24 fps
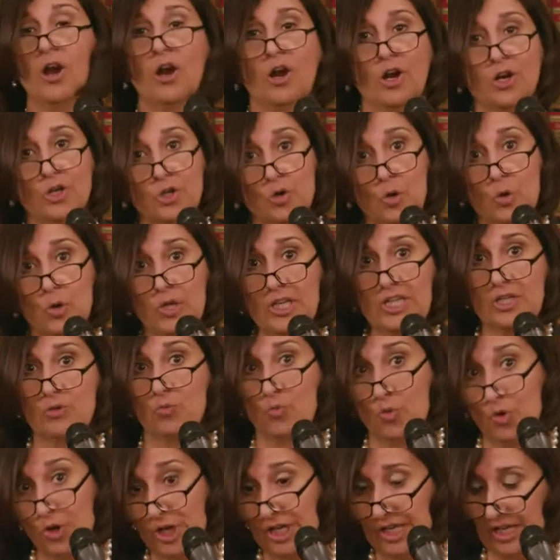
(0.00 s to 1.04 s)
Our goal
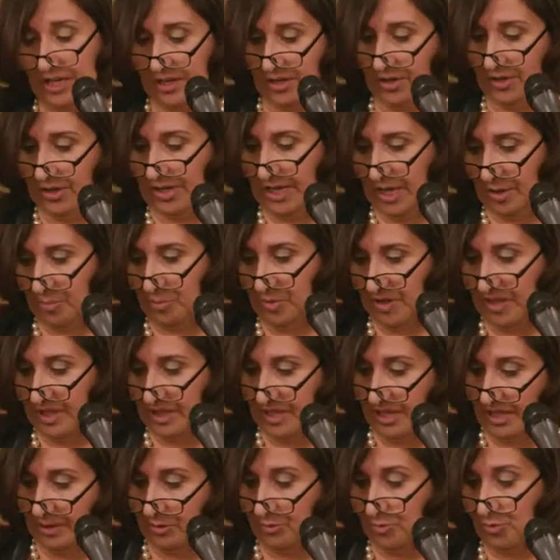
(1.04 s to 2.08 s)
in working on
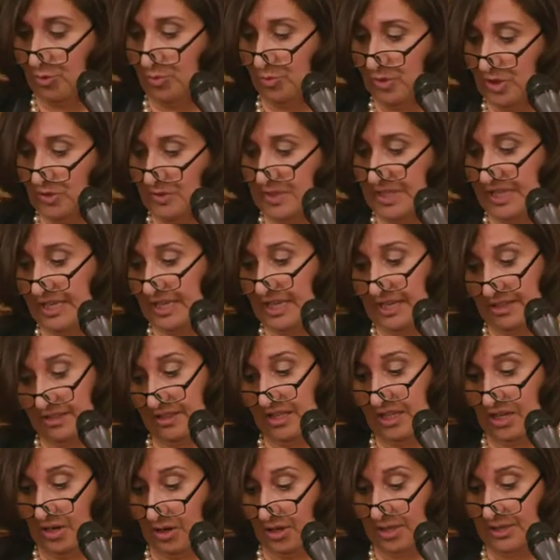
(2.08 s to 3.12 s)
empathy through music
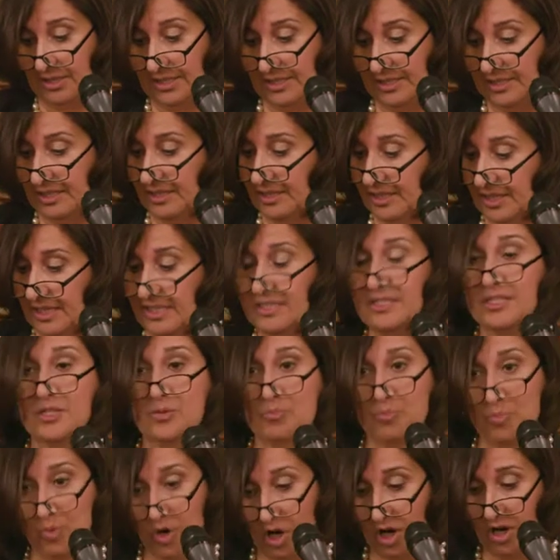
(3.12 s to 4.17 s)
and the arts is
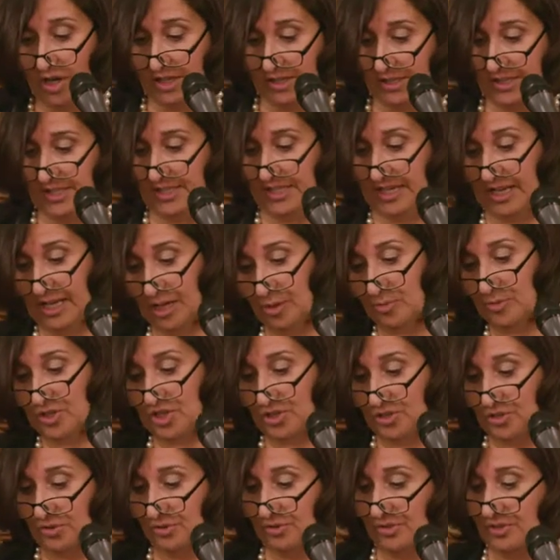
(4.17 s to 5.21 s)
in part to help
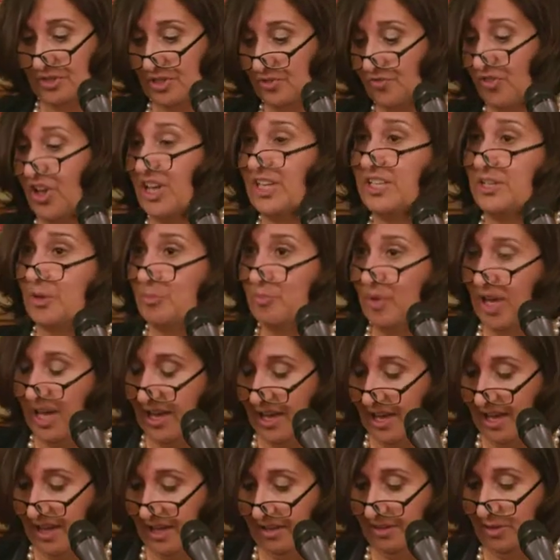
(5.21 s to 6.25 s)
students find a
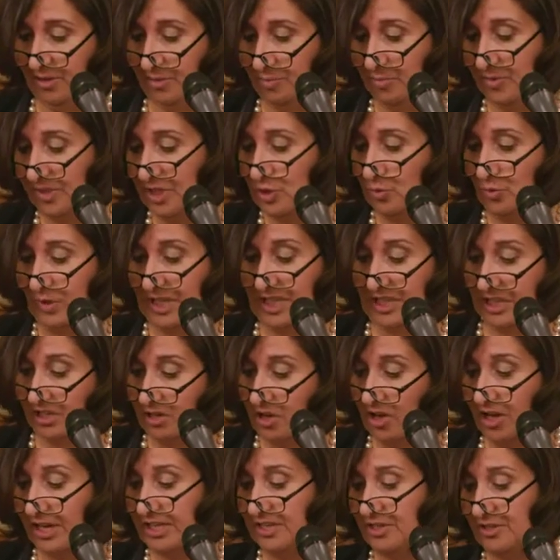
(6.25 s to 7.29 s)
path between the
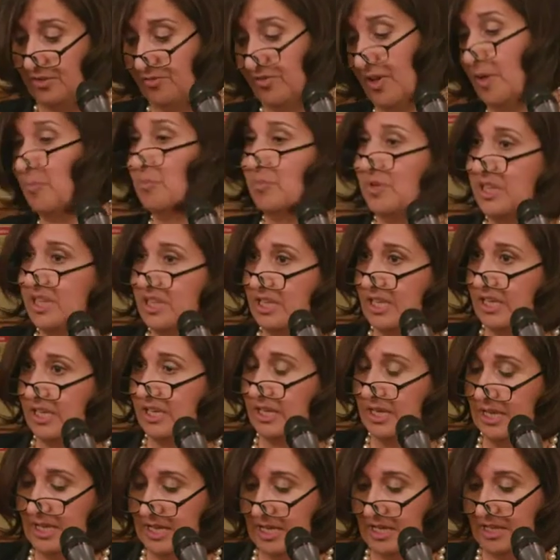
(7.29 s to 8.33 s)
kind of
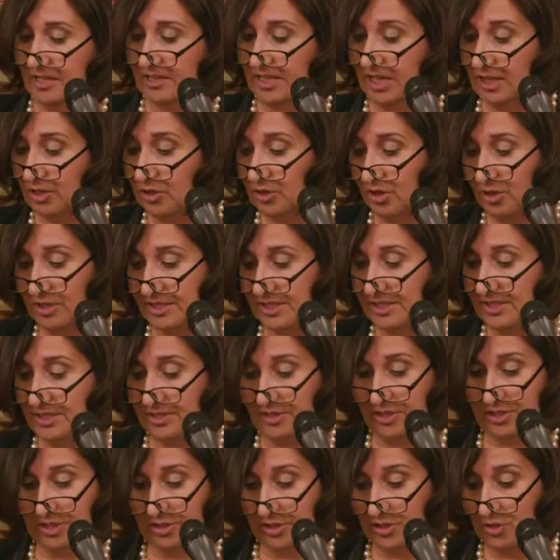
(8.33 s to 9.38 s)
empathy that
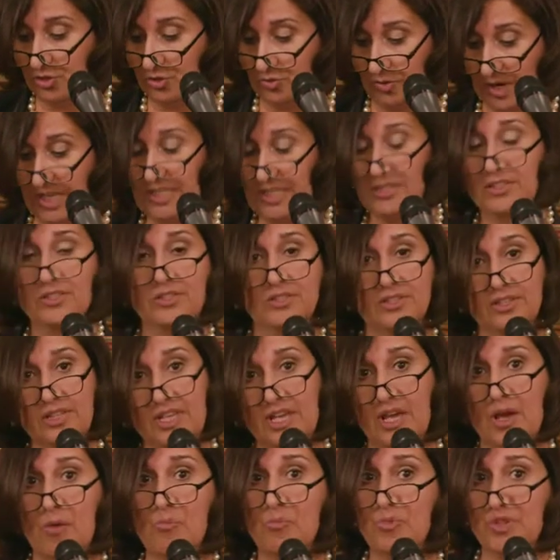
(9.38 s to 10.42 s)
causes distress to
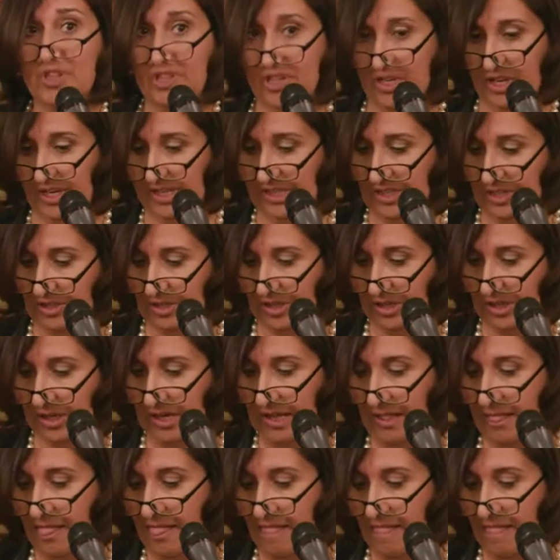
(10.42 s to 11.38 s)
the empathizer